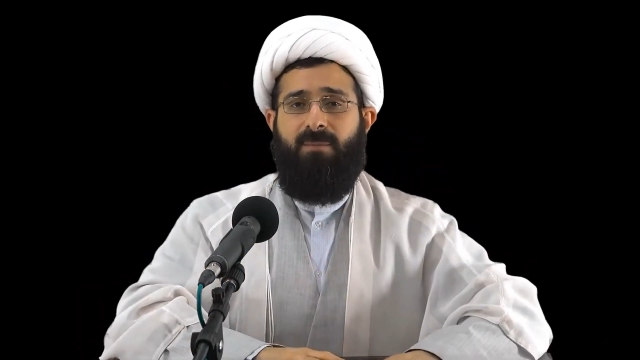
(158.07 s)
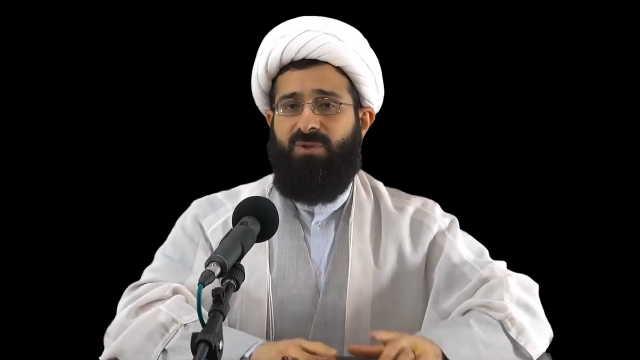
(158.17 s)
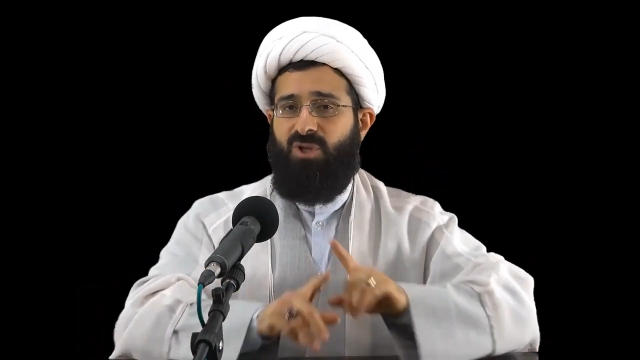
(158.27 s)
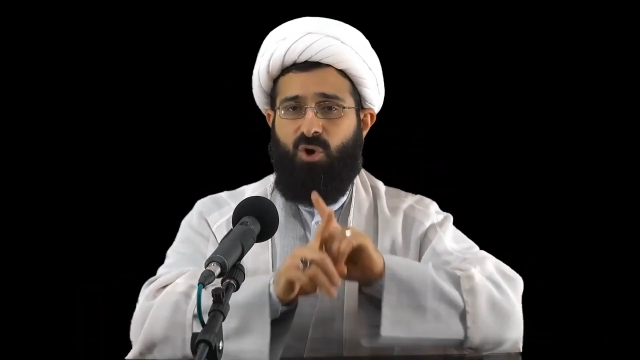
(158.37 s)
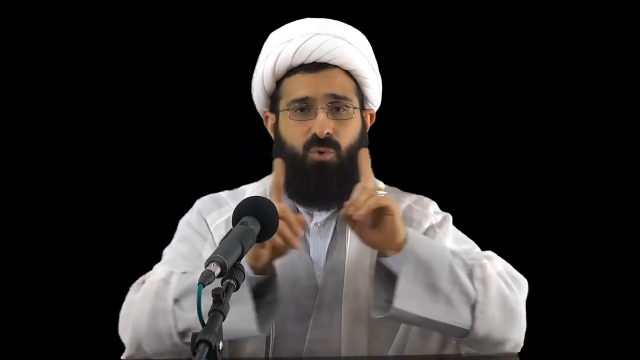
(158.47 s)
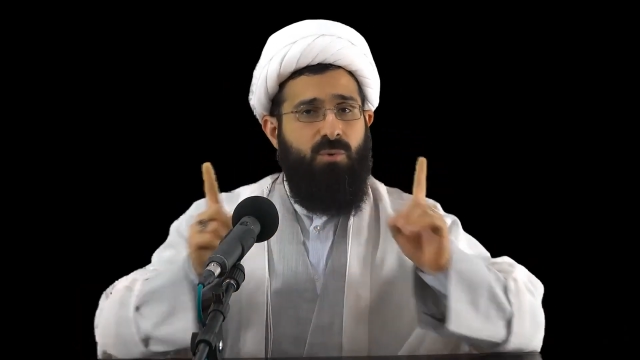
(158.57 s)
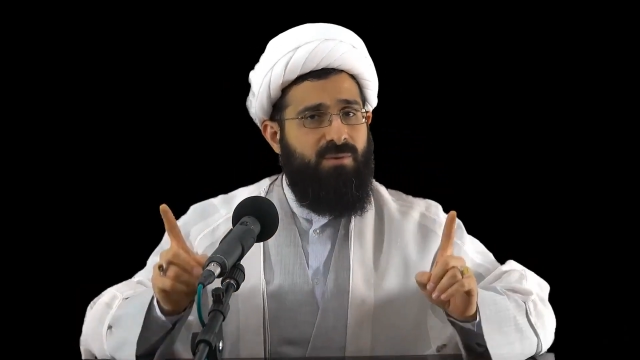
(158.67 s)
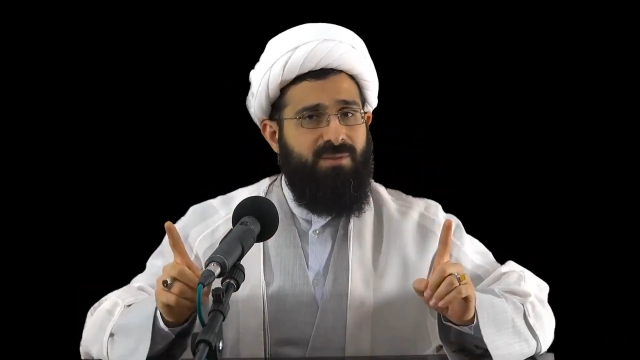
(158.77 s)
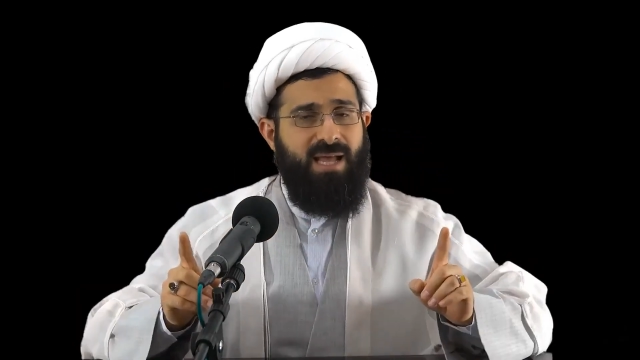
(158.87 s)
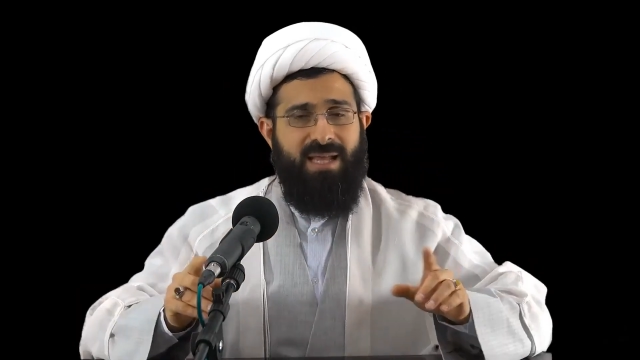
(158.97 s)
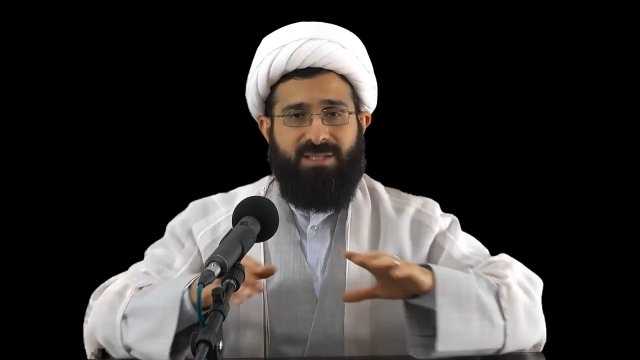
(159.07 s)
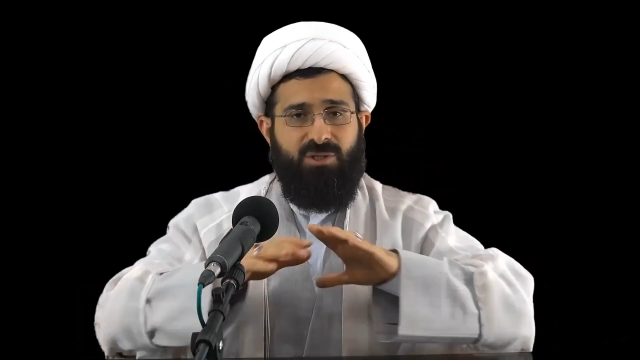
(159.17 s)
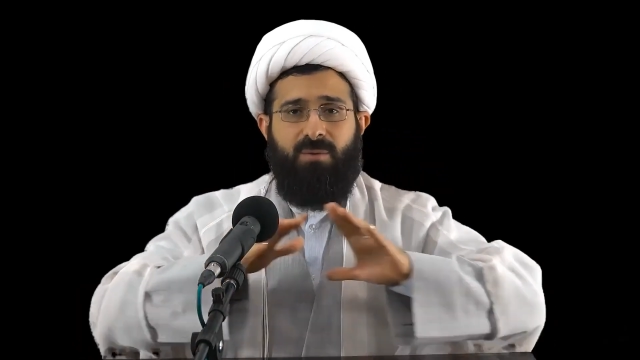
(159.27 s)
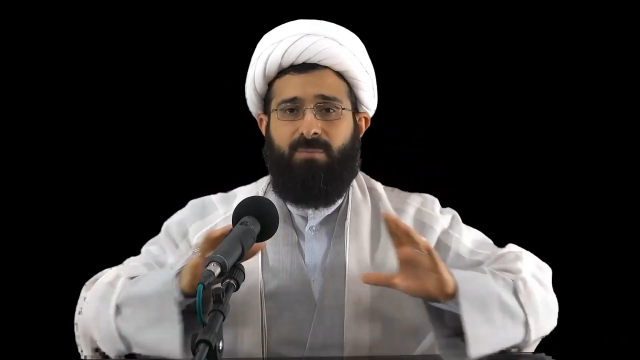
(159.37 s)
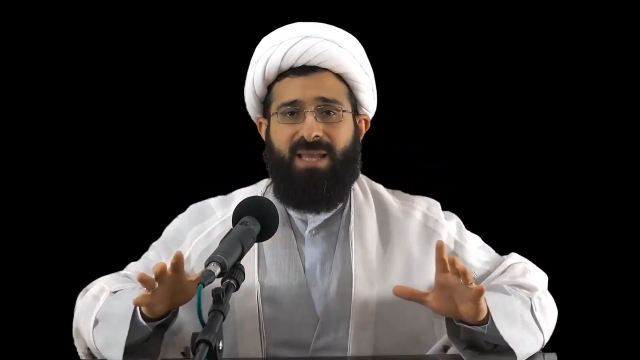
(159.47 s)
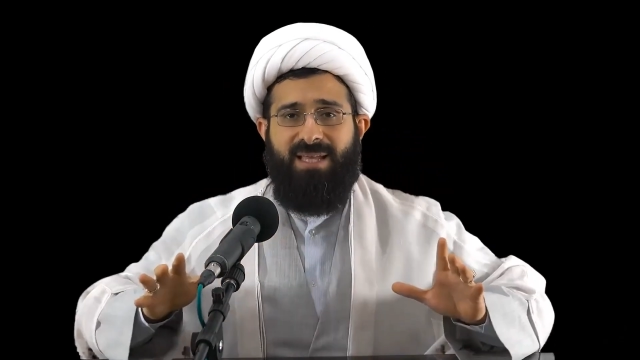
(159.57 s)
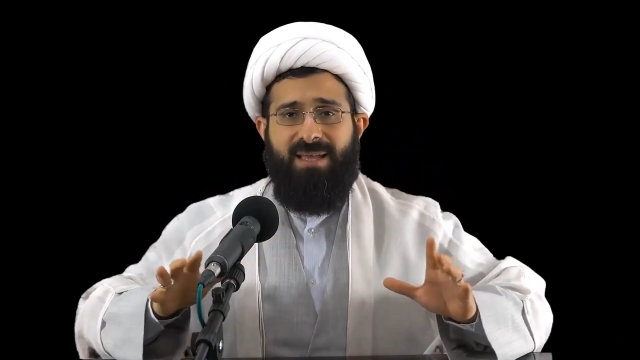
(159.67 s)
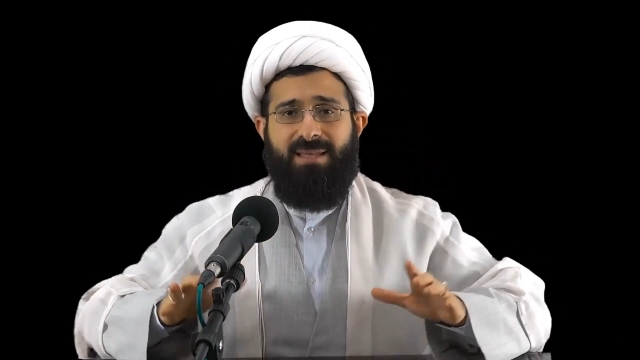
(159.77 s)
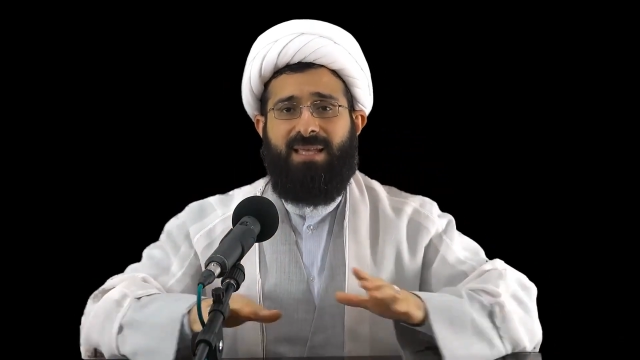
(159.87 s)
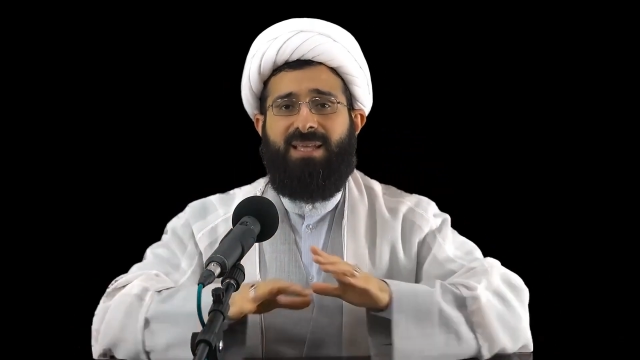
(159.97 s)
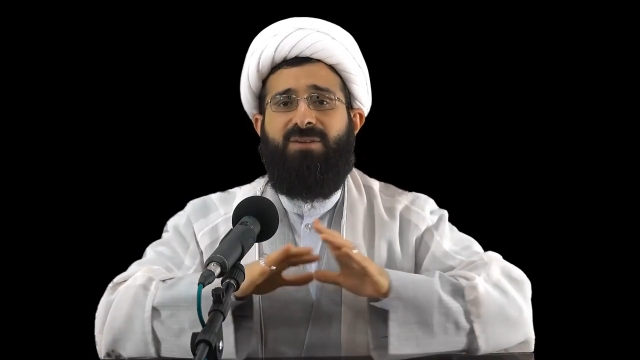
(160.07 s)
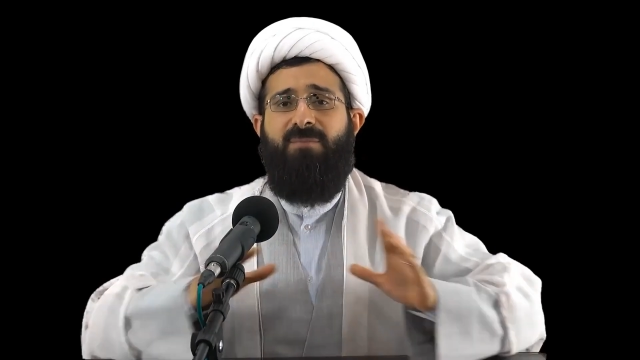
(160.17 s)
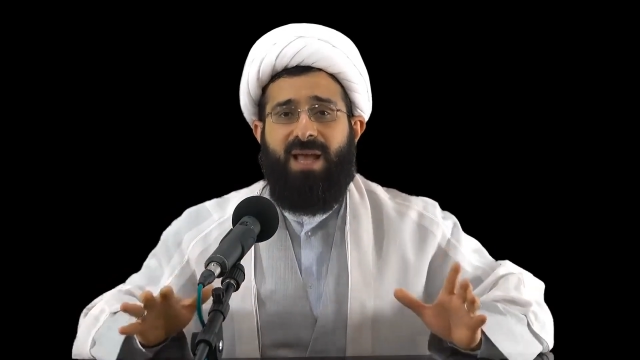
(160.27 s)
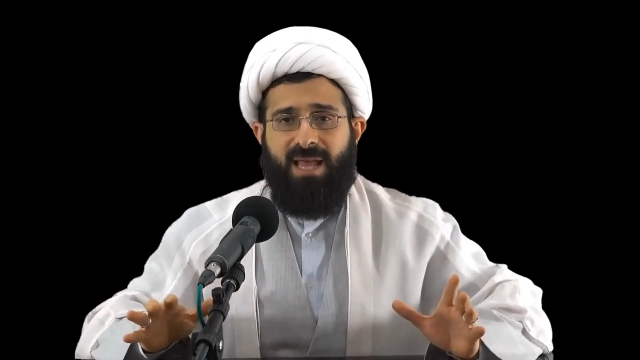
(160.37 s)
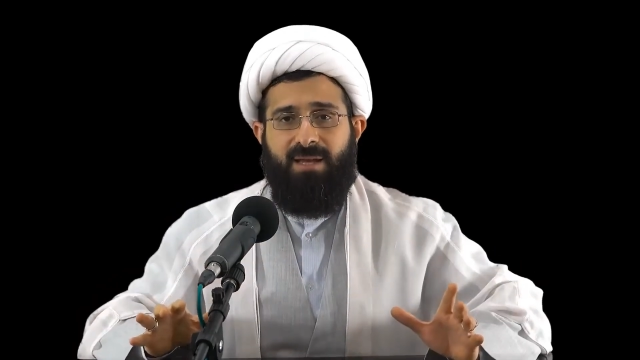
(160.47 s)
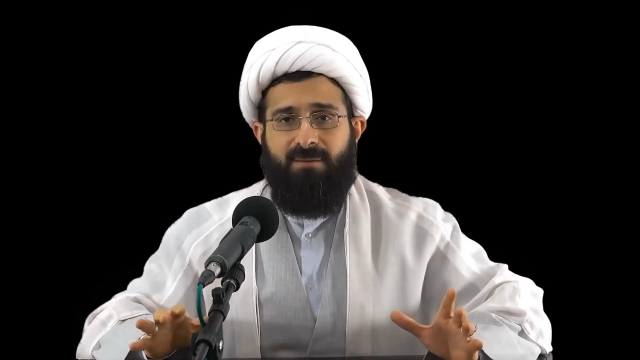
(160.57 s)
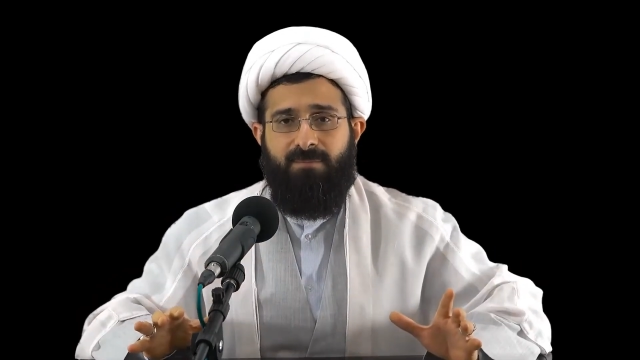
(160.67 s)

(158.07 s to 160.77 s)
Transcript: No, that is not money, it is fire.